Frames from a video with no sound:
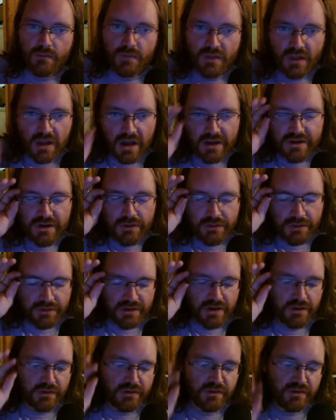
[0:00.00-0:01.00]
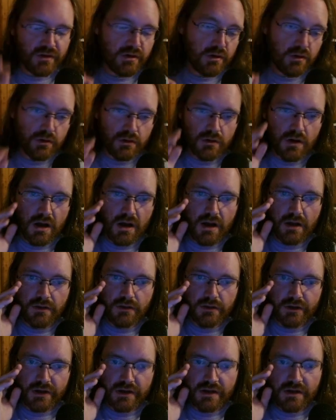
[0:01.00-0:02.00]
I know that they are still
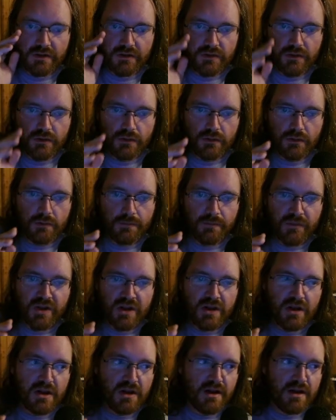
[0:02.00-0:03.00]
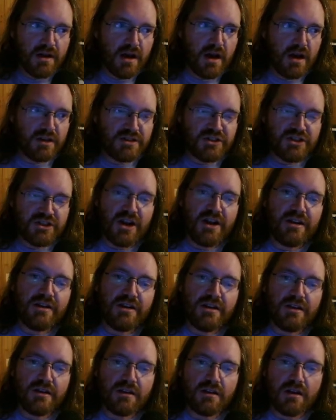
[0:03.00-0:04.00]
looking into China
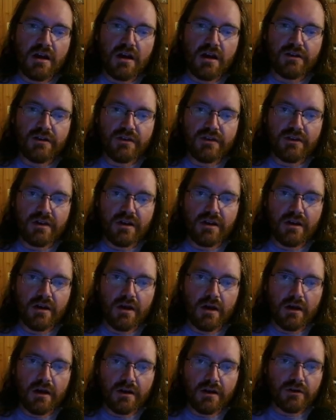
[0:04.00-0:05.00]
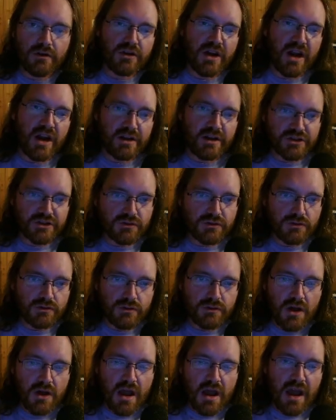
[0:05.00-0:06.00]
and a lot of
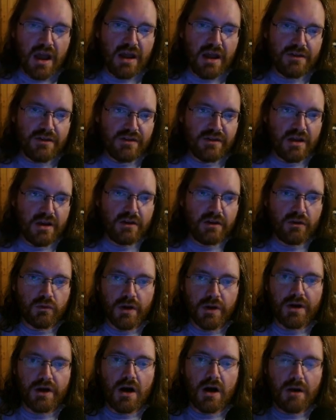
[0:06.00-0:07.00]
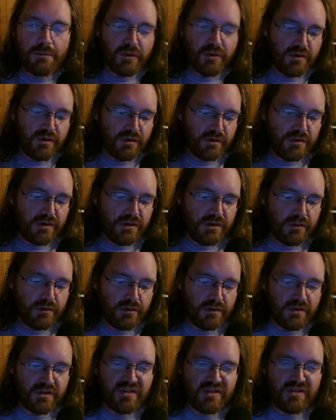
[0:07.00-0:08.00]
international as a great opportunity to
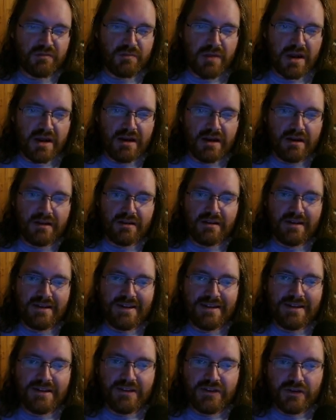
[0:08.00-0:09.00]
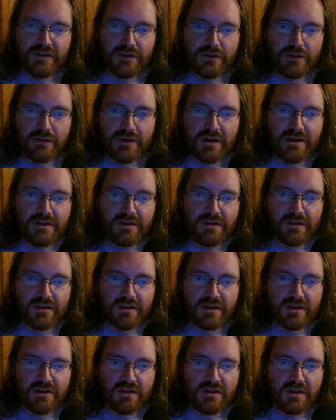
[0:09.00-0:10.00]
expand into and just
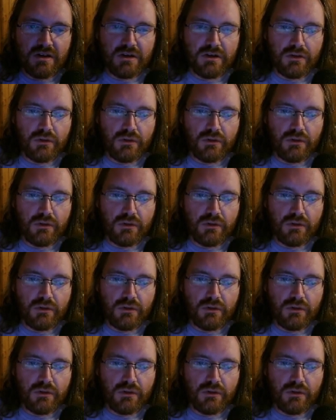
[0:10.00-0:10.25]
continue